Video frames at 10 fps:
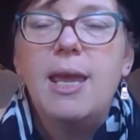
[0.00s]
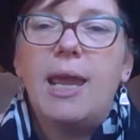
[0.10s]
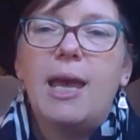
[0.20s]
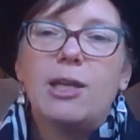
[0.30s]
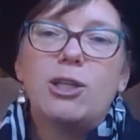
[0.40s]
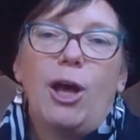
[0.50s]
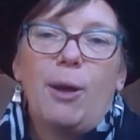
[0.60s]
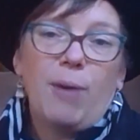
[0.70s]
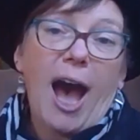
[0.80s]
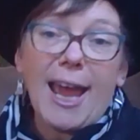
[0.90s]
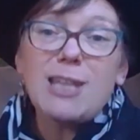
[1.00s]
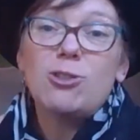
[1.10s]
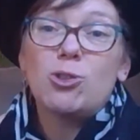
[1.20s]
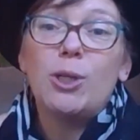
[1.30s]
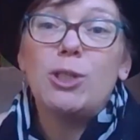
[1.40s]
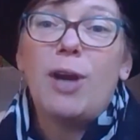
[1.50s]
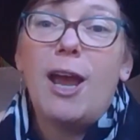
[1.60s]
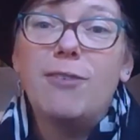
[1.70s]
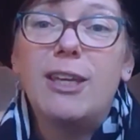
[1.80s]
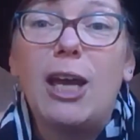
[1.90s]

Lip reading: And I enjoy driving.